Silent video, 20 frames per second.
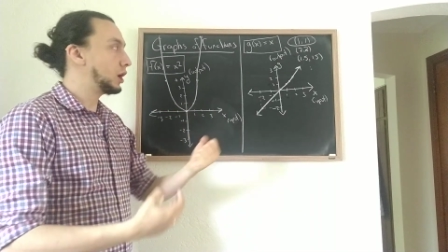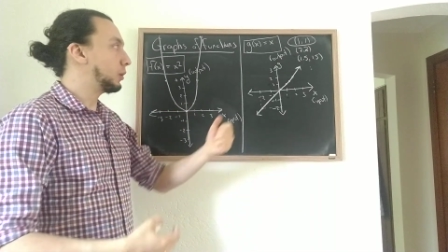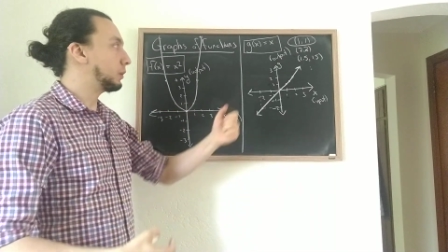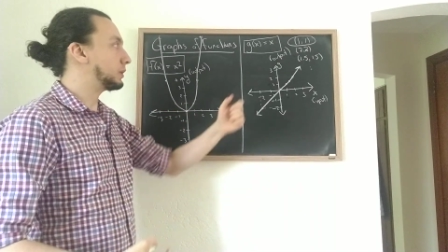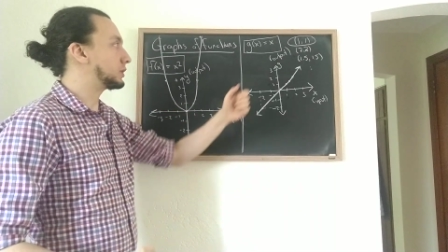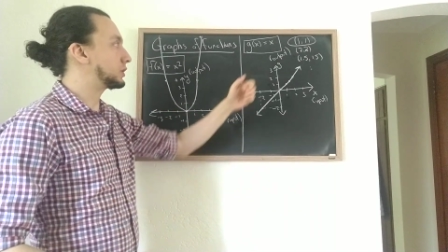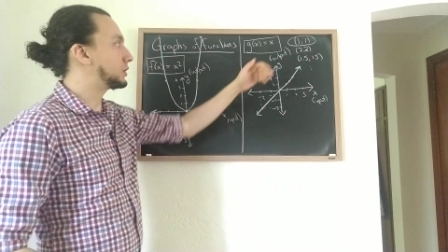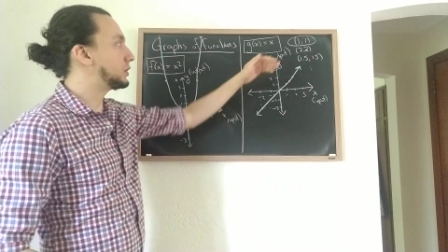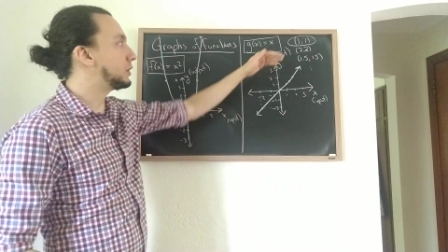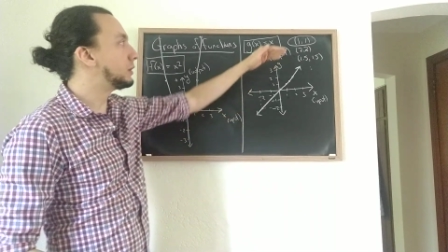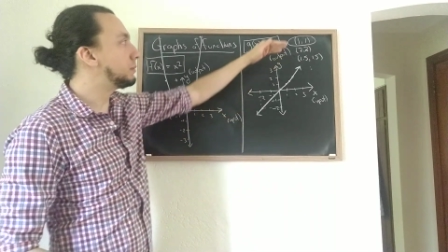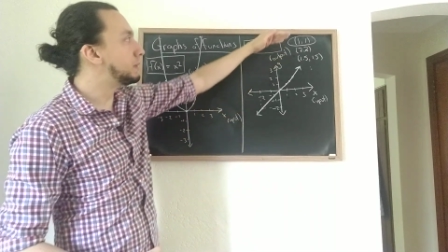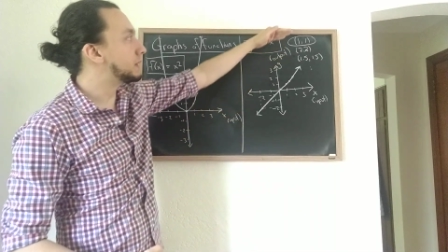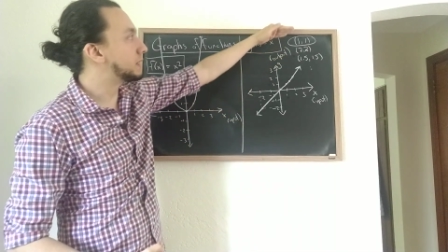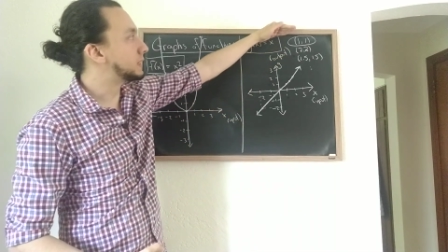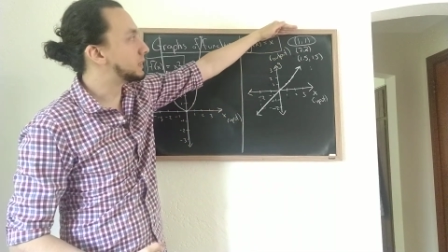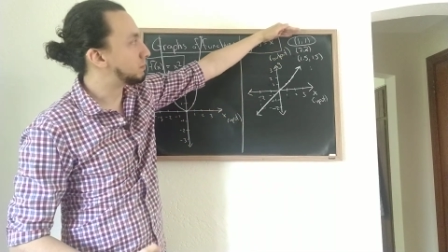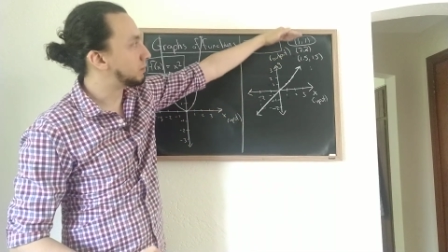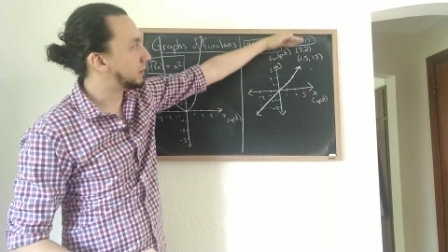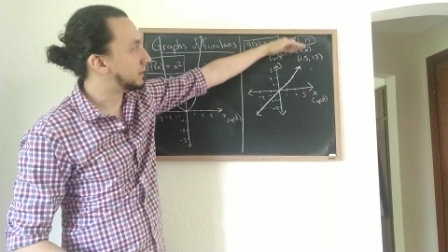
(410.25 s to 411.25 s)
which could be
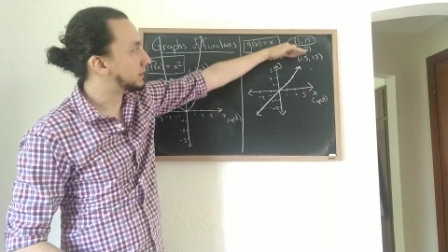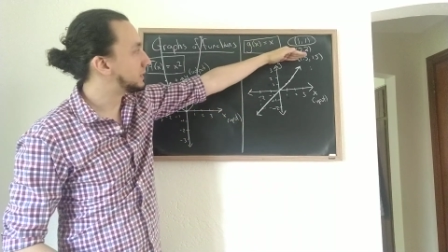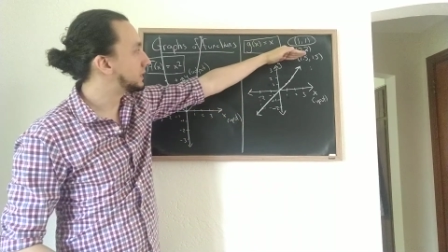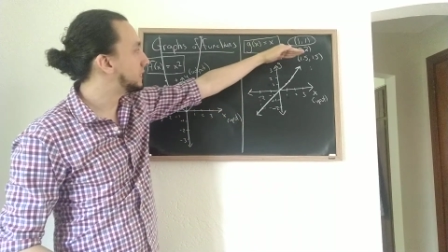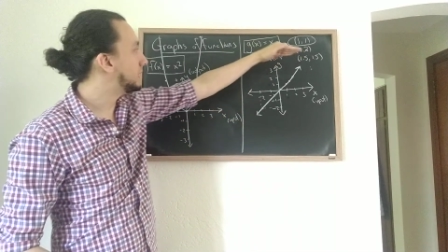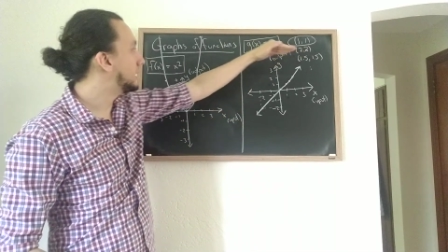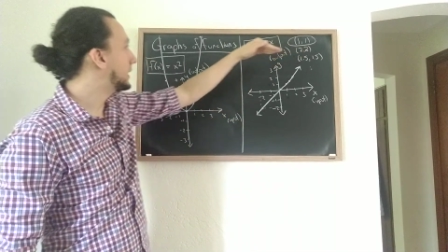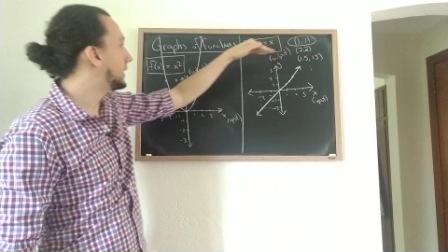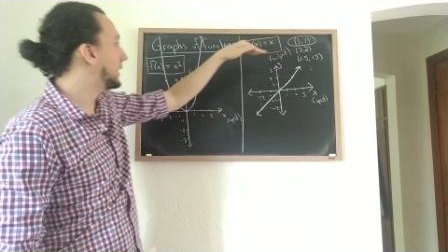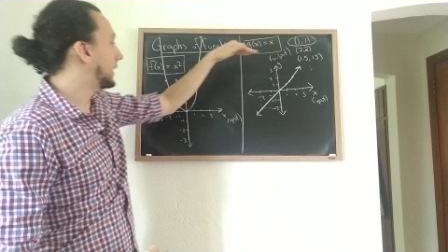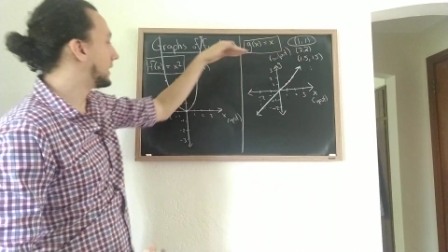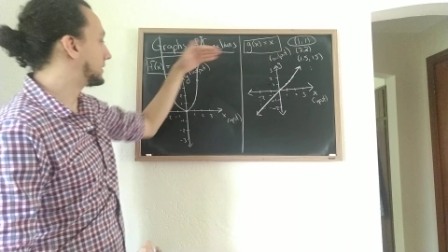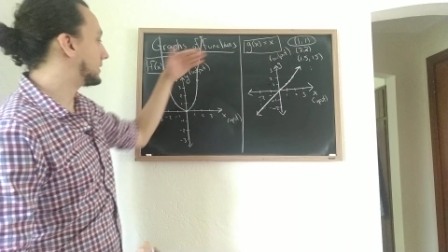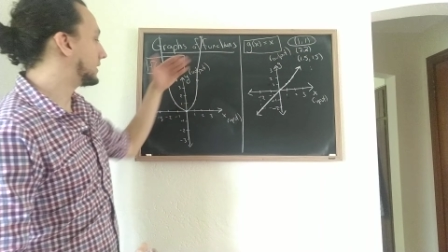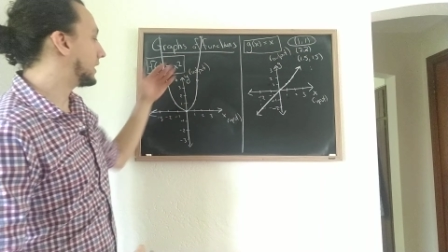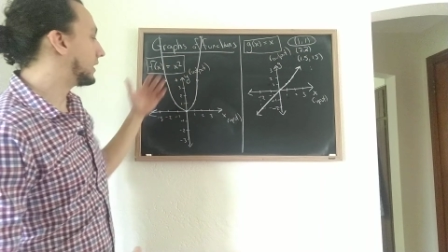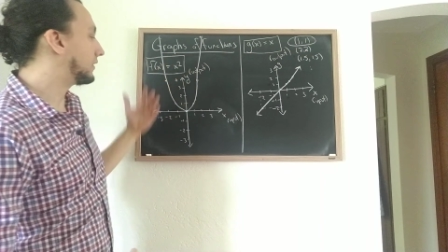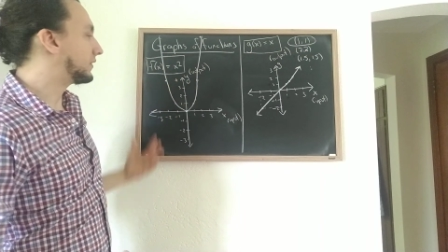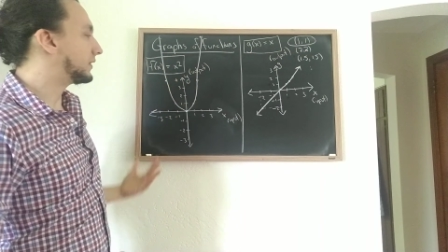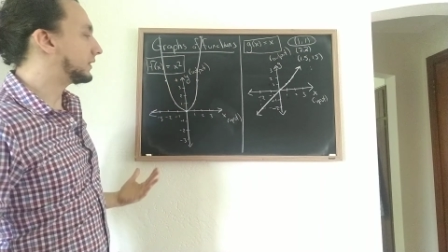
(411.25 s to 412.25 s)
expressed as
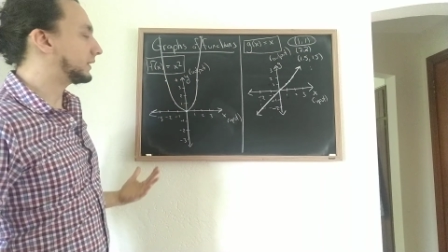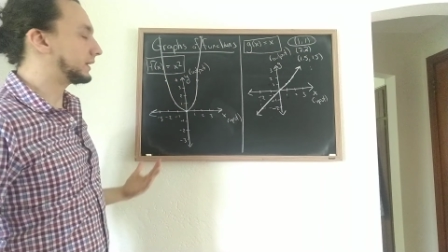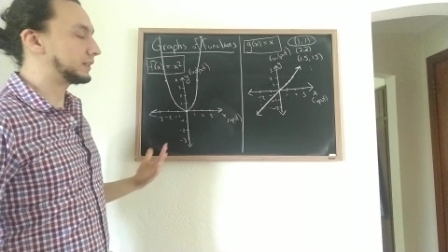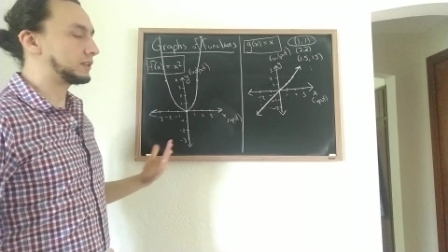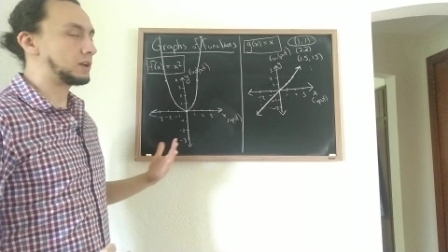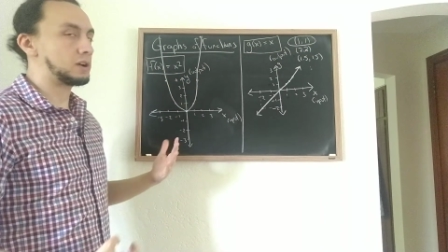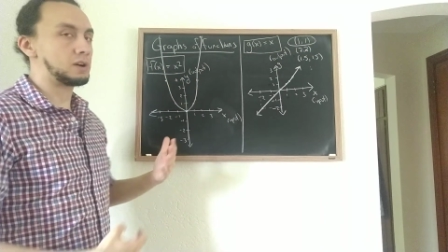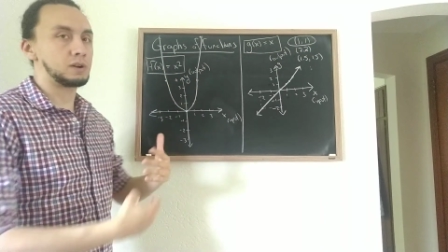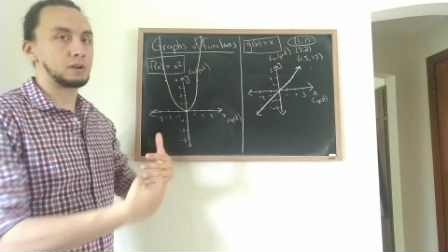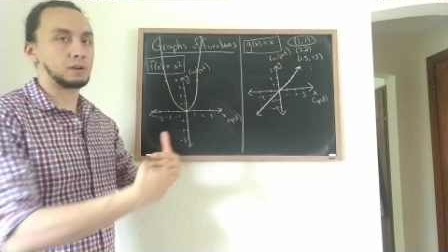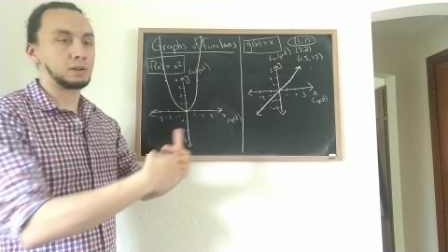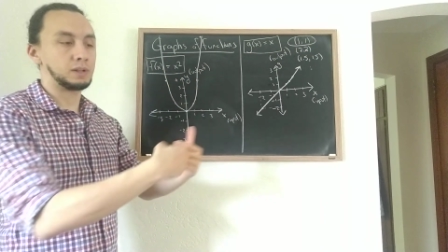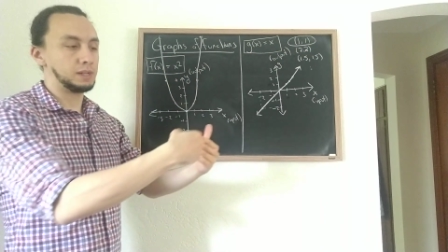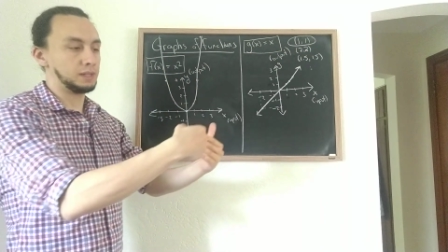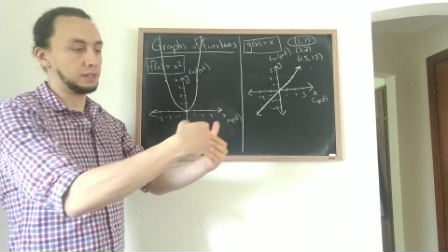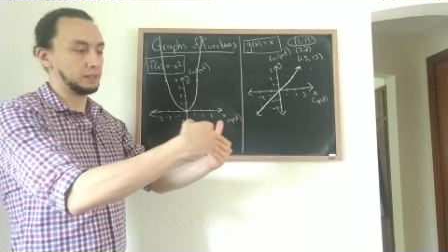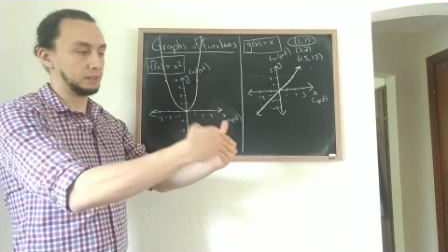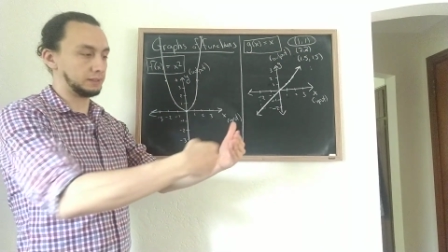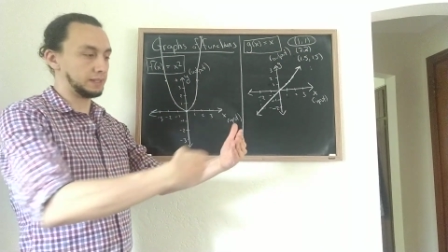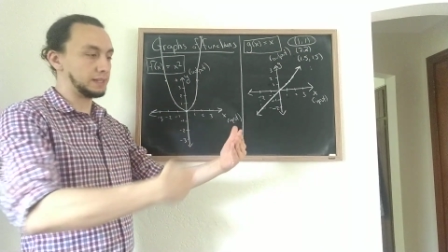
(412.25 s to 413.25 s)
an infinitely long
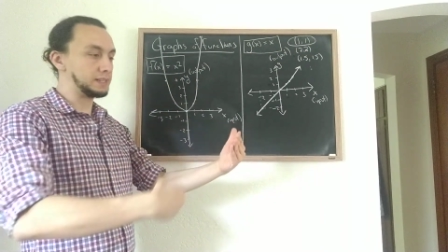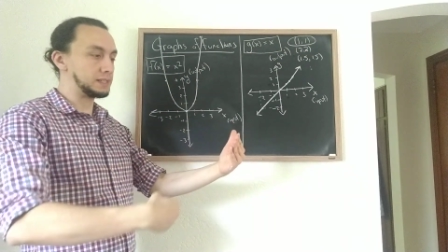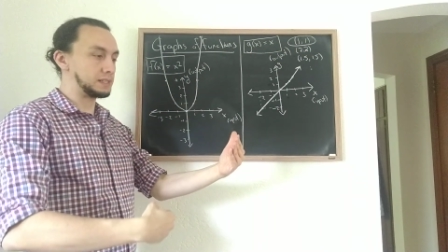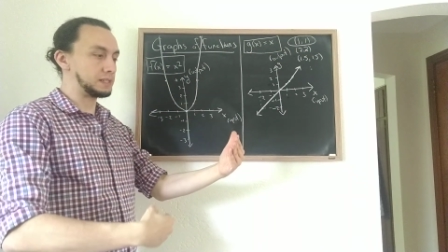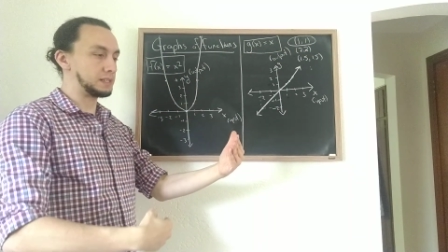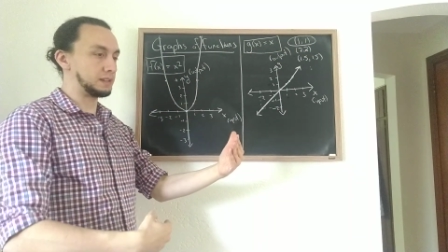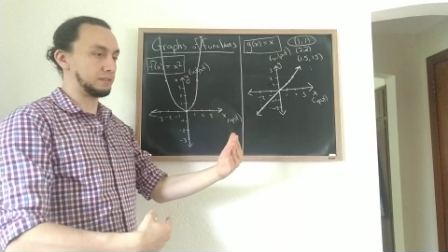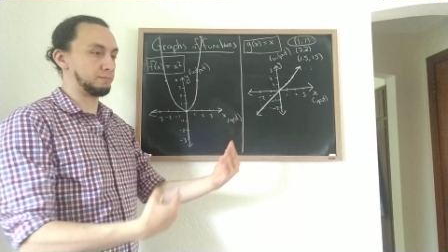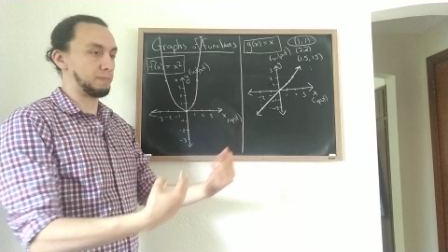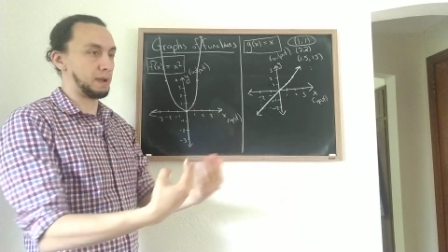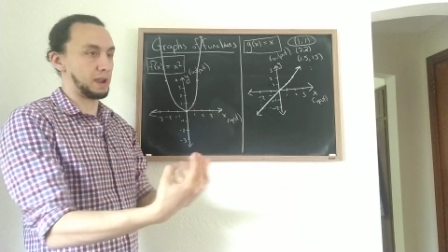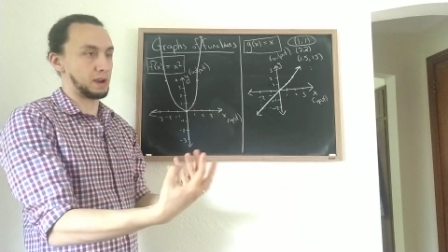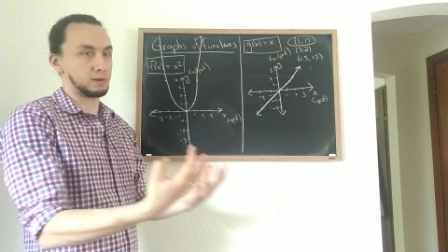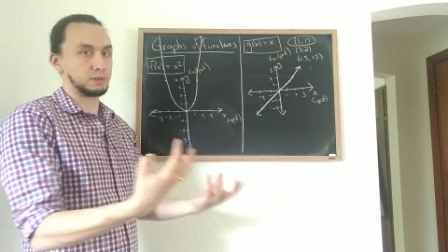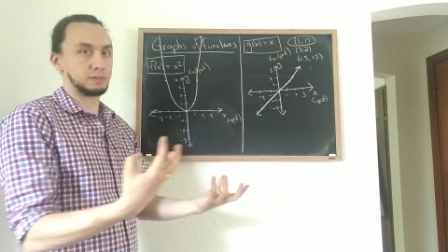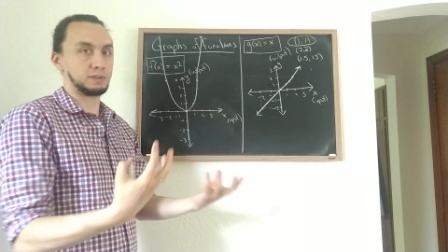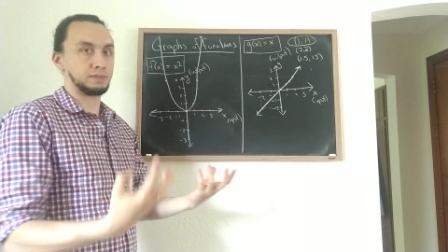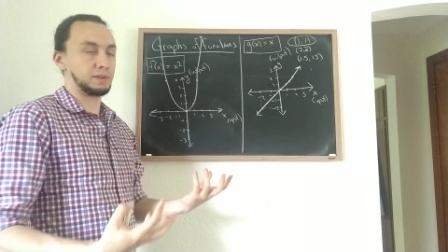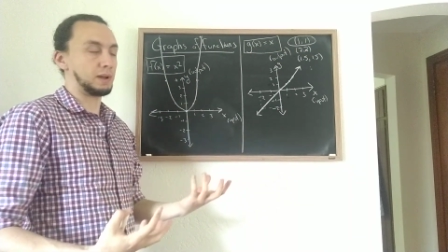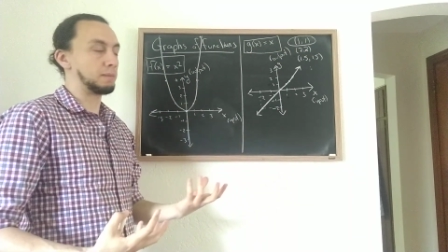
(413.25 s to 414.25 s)
list of
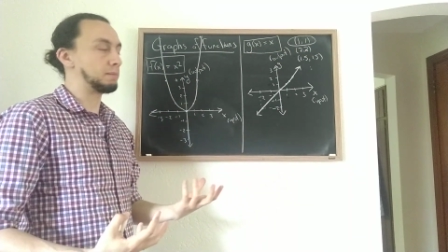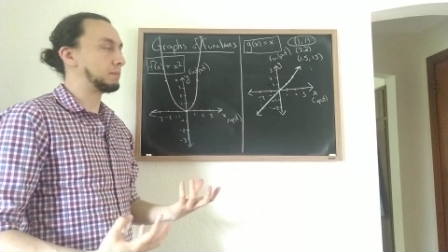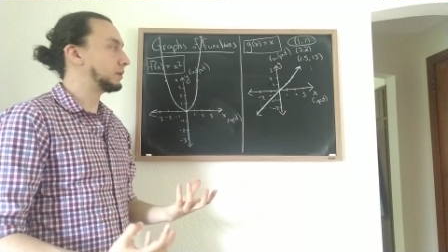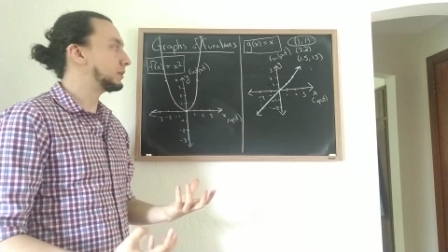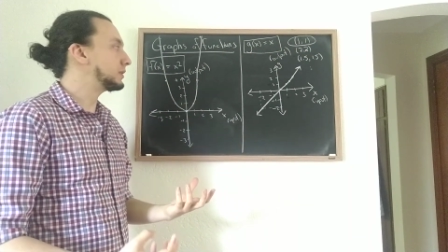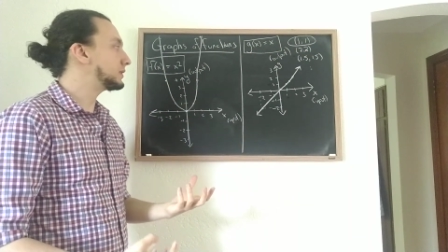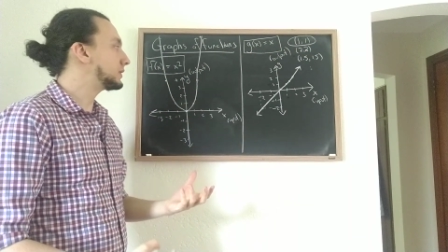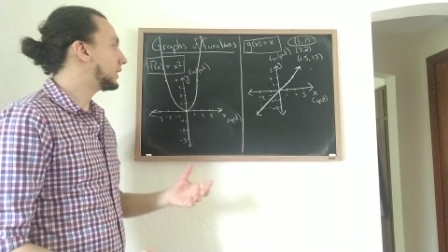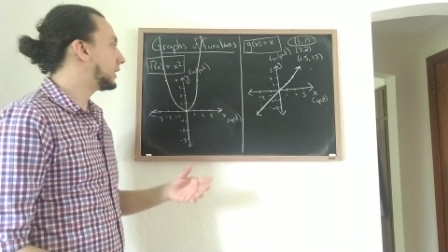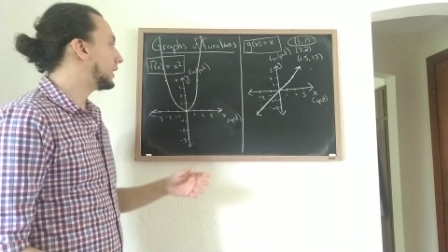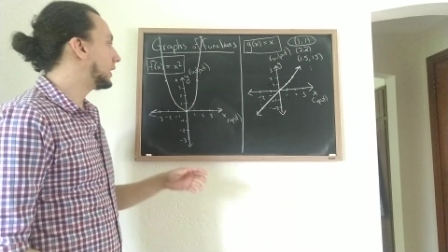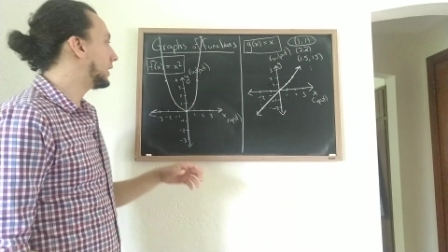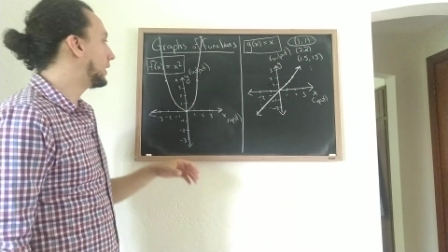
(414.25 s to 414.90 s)
pairs of numbers,